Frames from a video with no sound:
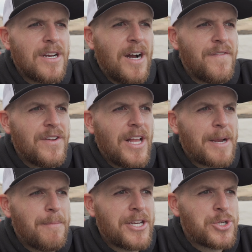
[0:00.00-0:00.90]
I feel
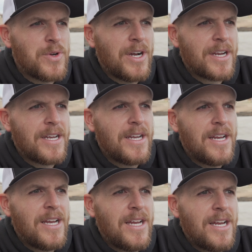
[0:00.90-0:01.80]
like my truck,
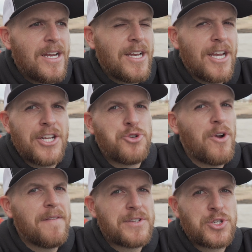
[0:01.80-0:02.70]
it
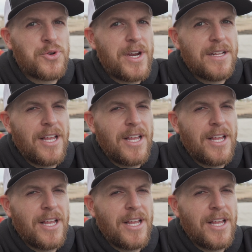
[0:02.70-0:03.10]
drives straight.